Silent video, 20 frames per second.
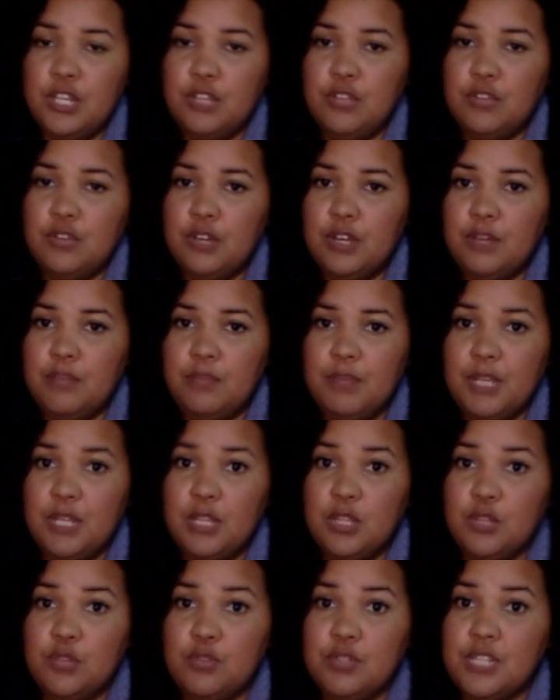You could be
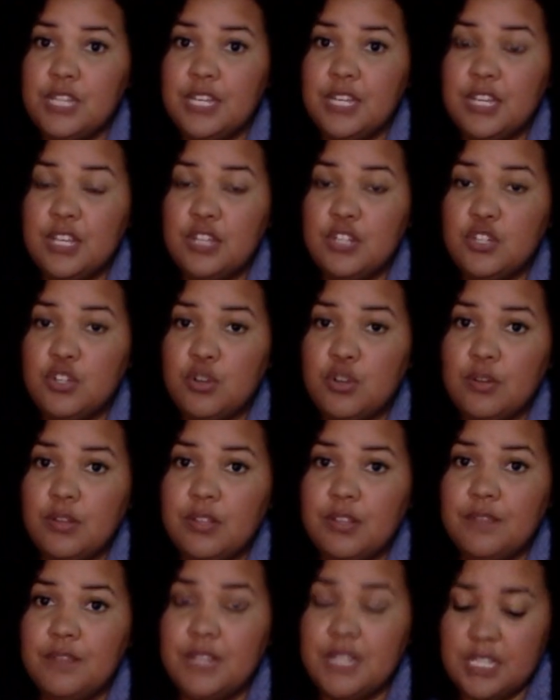losing
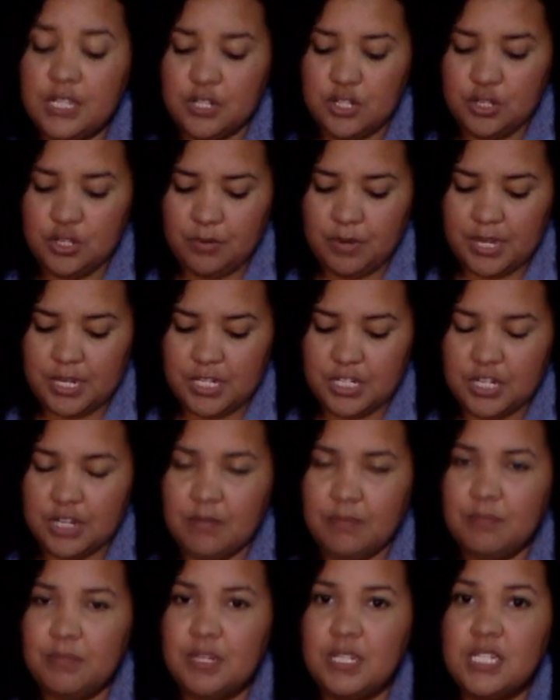control of a
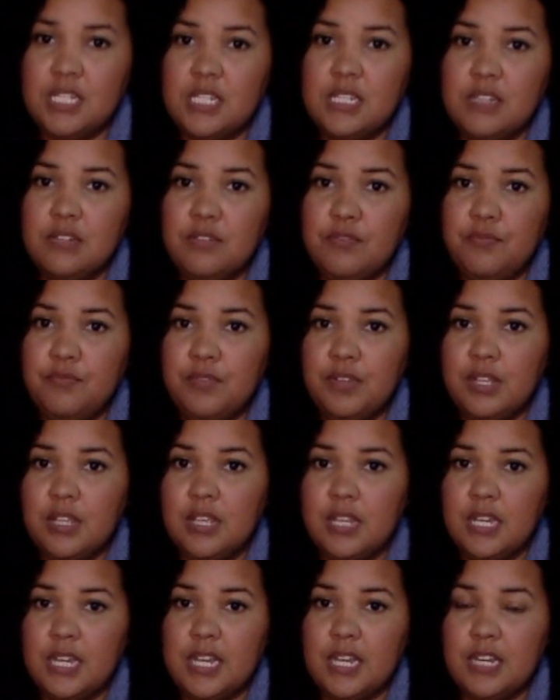situation, but still
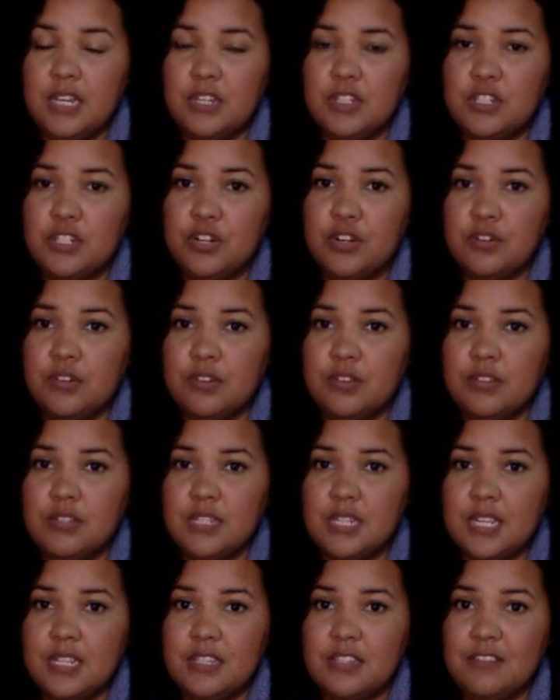feeling an internal
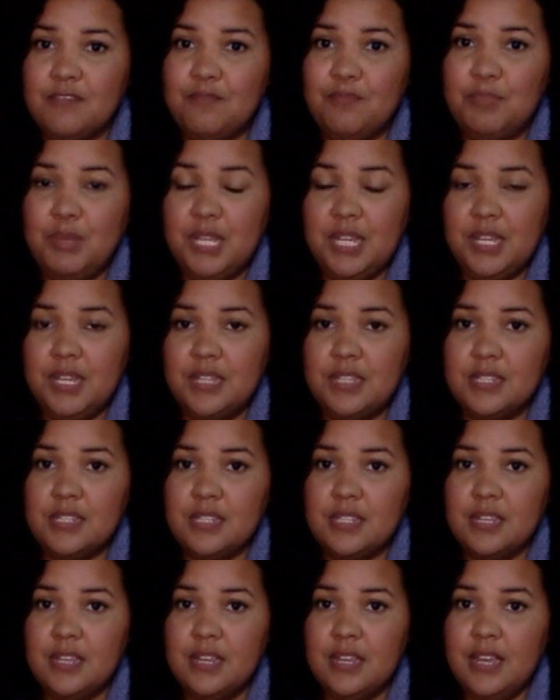sense of
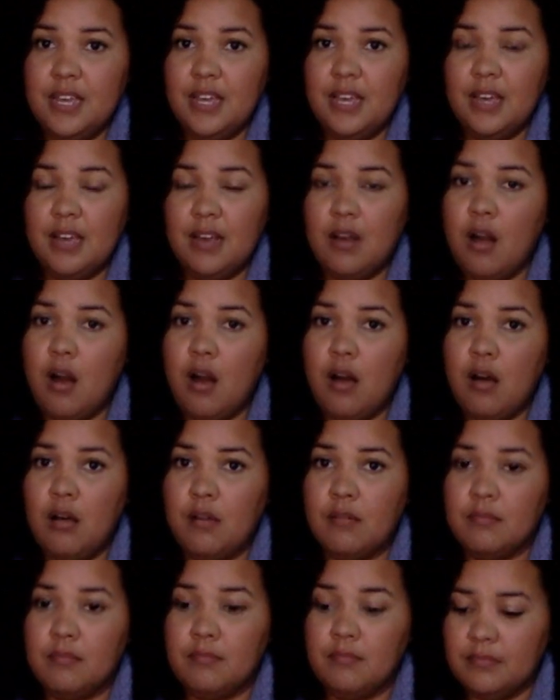peace and
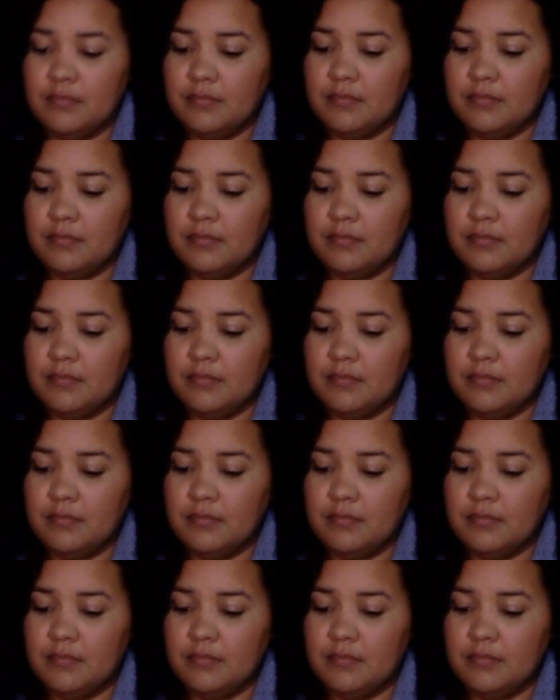calm.